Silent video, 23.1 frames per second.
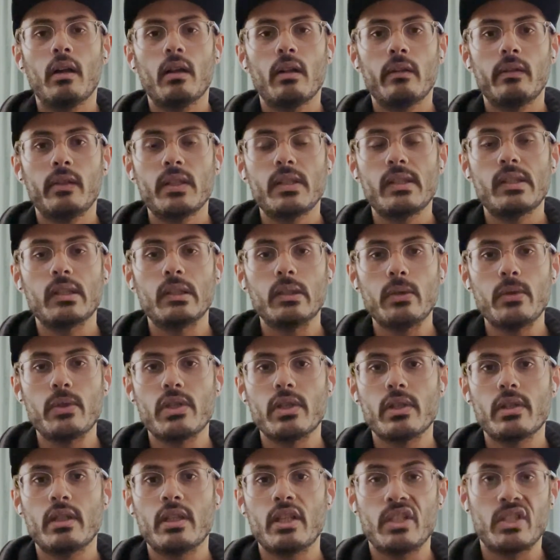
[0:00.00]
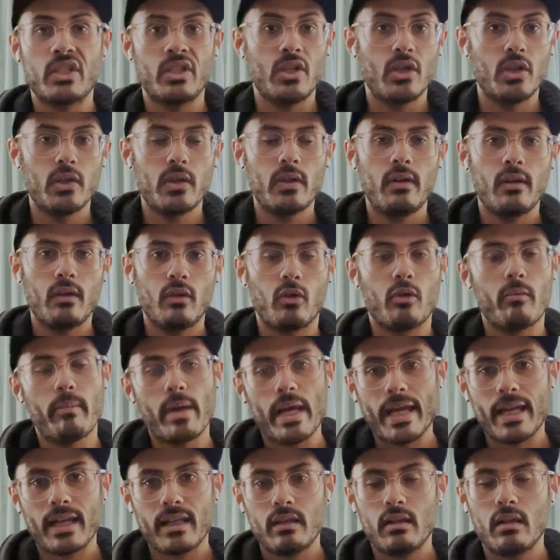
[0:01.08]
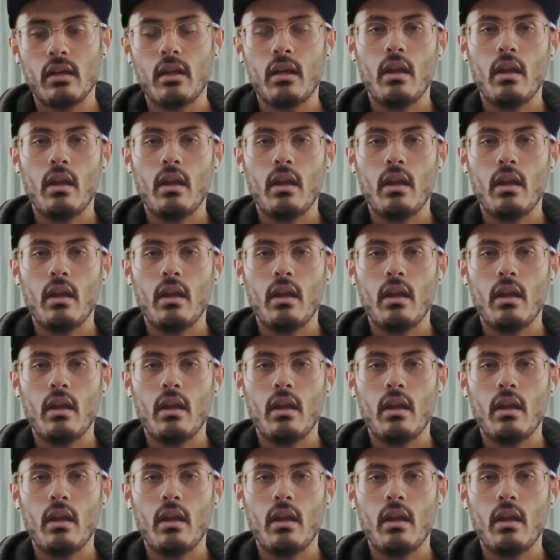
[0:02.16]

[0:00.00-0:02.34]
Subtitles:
this solution is good or bad,